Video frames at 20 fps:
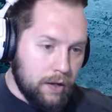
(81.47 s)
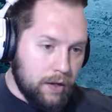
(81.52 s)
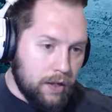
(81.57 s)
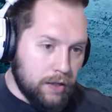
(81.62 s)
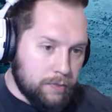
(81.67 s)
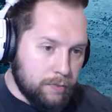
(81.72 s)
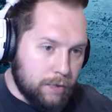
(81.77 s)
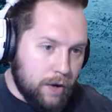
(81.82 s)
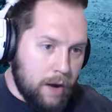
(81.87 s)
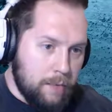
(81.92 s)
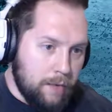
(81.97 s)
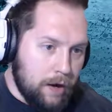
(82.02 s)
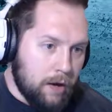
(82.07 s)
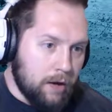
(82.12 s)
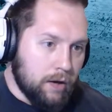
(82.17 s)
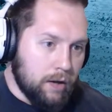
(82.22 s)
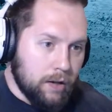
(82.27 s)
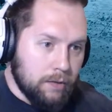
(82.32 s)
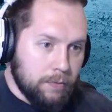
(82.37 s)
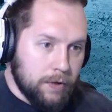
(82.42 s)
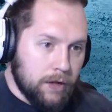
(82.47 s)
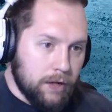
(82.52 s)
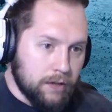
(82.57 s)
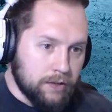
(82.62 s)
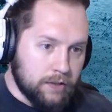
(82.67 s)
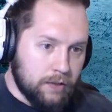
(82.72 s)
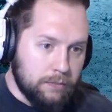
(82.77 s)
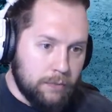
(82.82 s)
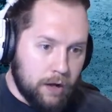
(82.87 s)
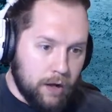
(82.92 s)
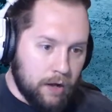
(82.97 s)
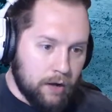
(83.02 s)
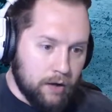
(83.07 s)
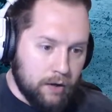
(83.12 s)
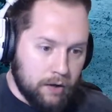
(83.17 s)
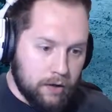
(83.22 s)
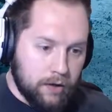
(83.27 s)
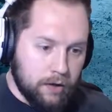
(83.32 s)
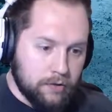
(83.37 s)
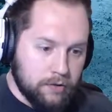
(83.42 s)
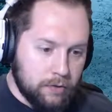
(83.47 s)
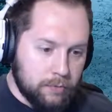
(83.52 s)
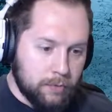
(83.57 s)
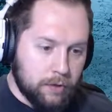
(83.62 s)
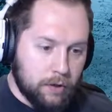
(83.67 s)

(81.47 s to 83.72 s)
It's primarily because I'm not a super